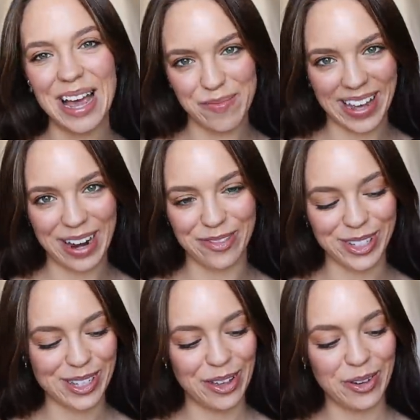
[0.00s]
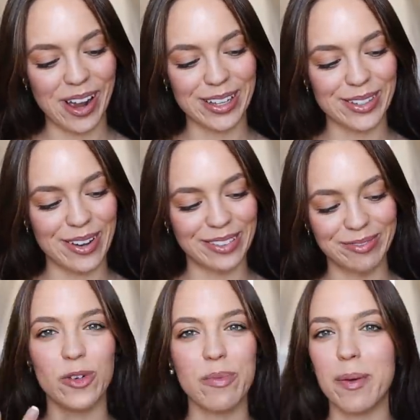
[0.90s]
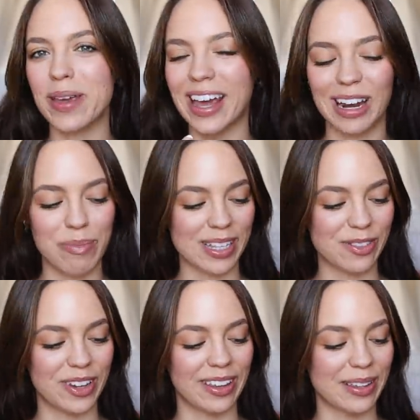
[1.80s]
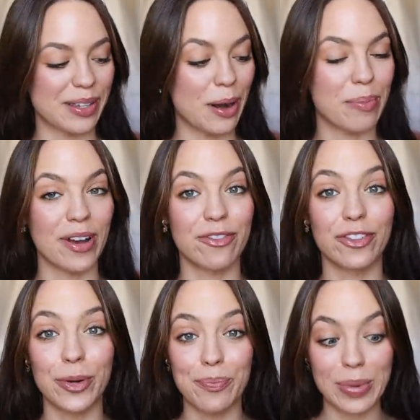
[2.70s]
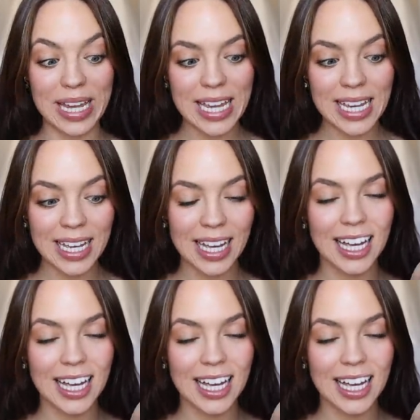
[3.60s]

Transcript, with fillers: I might have to sell you guys on. We might be getting mixed feelings here, but for me,